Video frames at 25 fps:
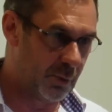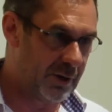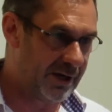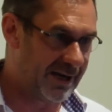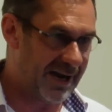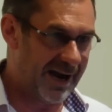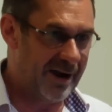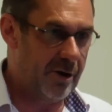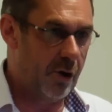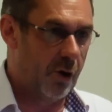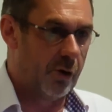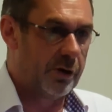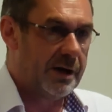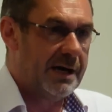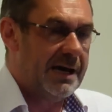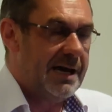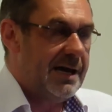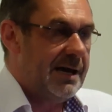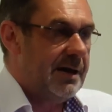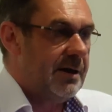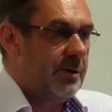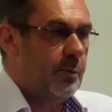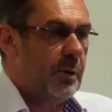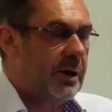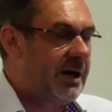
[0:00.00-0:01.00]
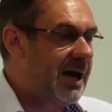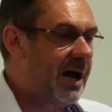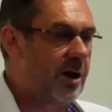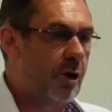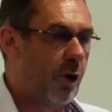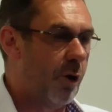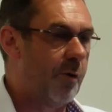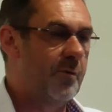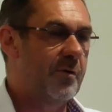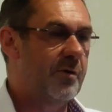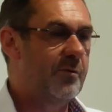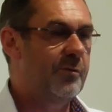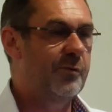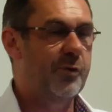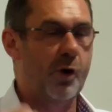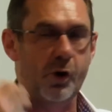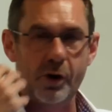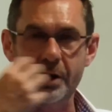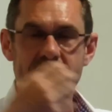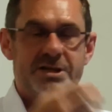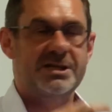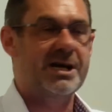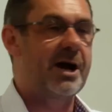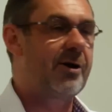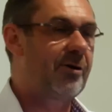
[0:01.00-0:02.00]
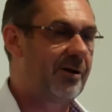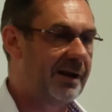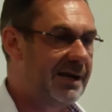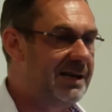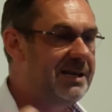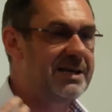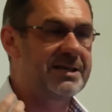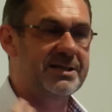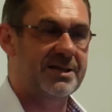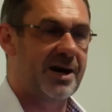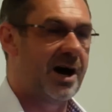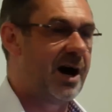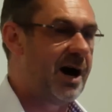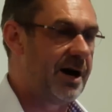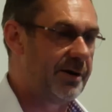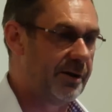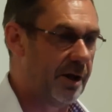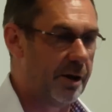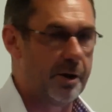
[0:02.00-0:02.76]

We cannot voluntarily decide